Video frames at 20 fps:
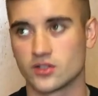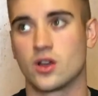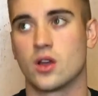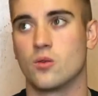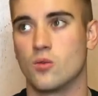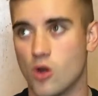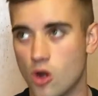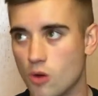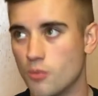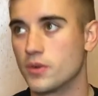so
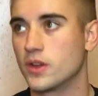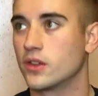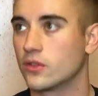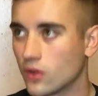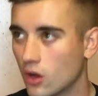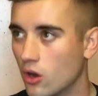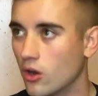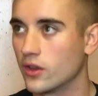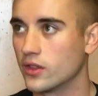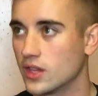I won't be
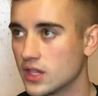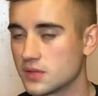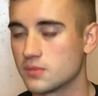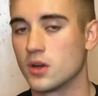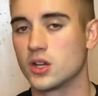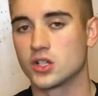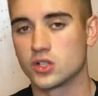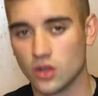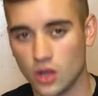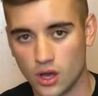throwing this
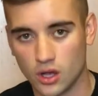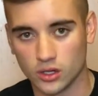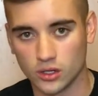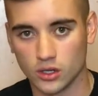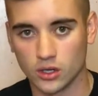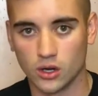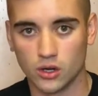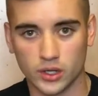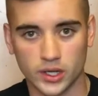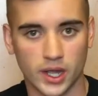much
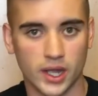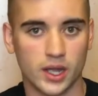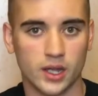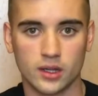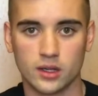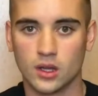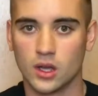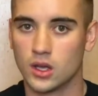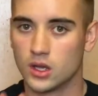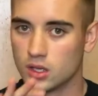longer,
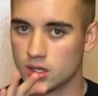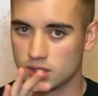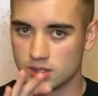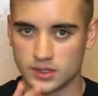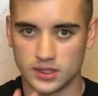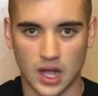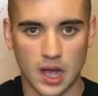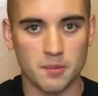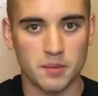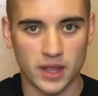okay?
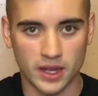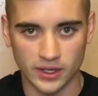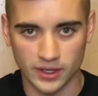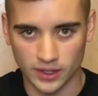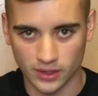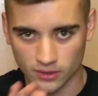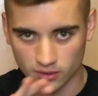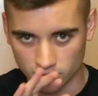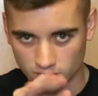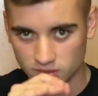Stop
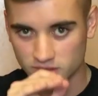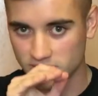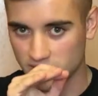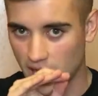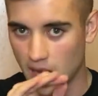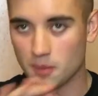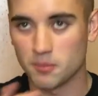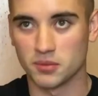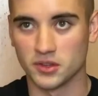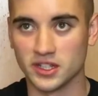hating.
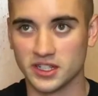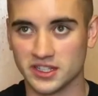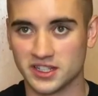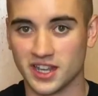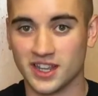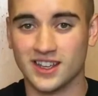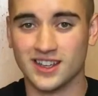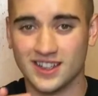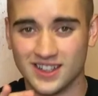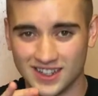Stop, please.